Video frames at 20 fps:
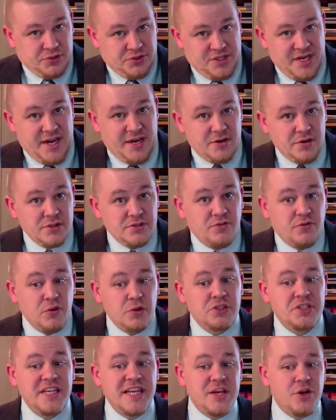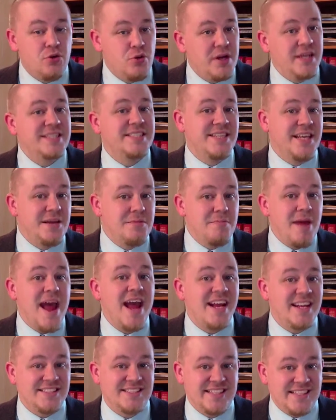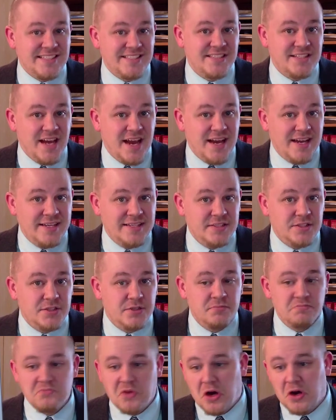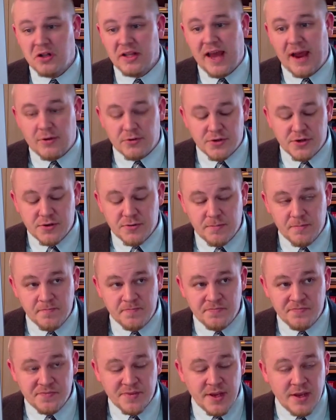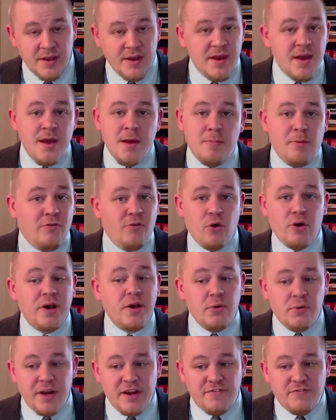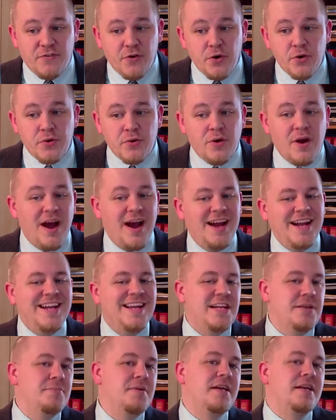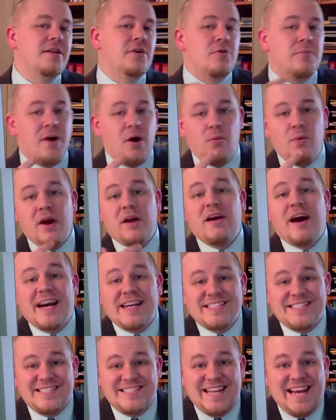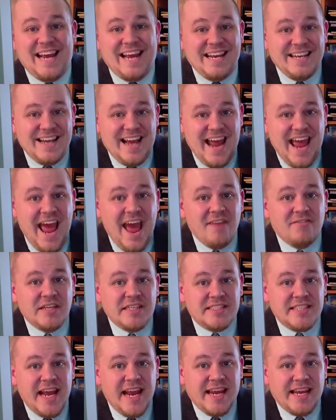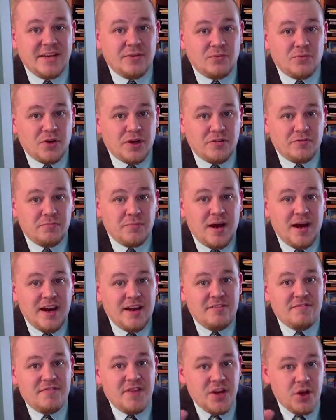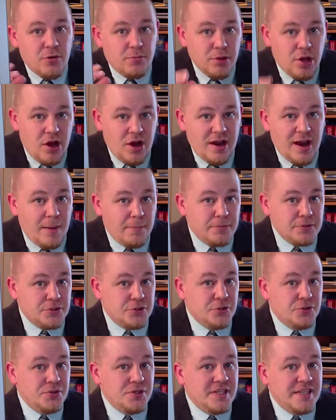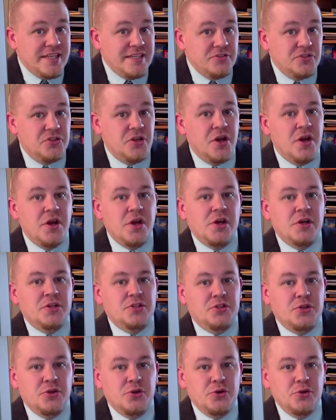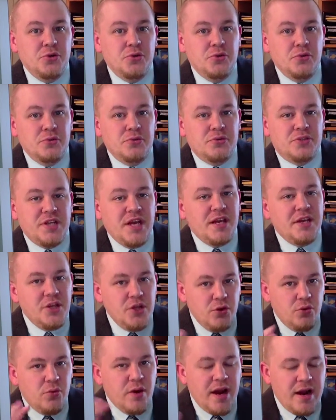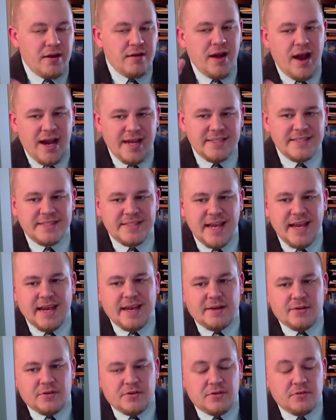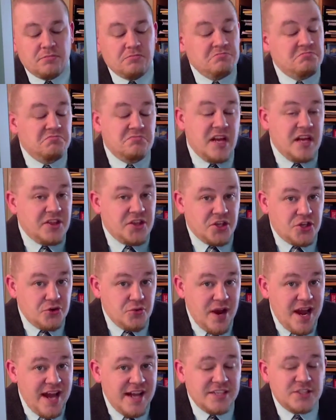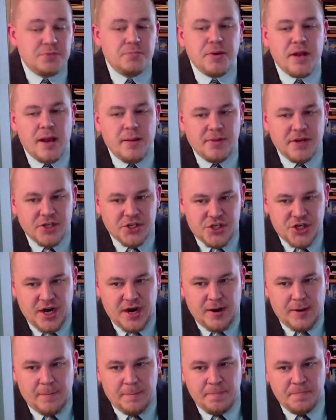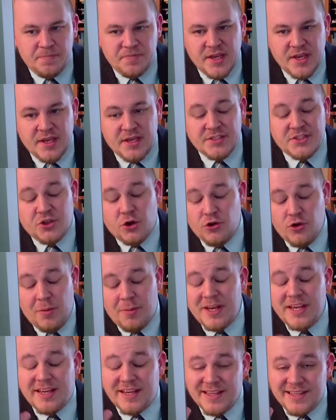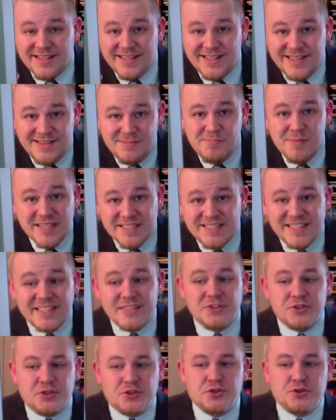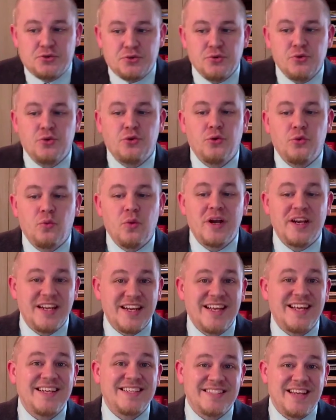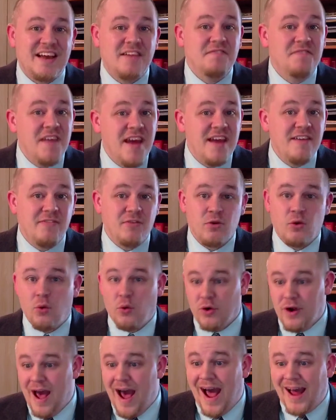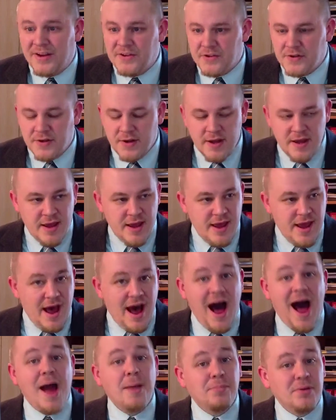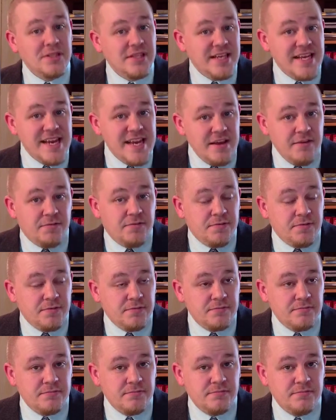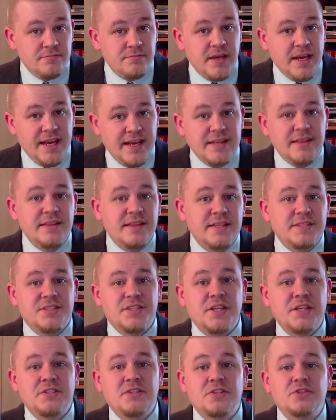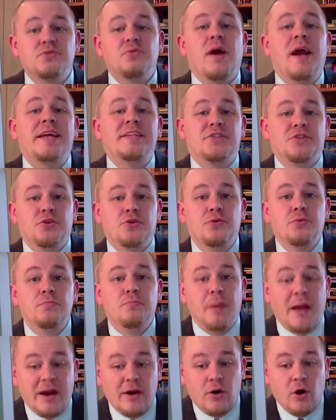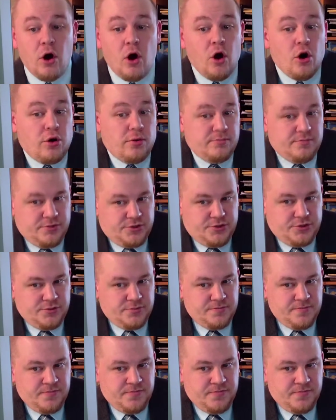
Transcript: standards for decreasing magazine size, all out. Before I go any further, I need to be clear about where I stand. I haven't taken one of my video blog opportunities to tell you where I stand. Not that you asked, but I'm going to share, so nobody can misconstrue what it is I favor or not. I believe in the citizen's right to bear arms.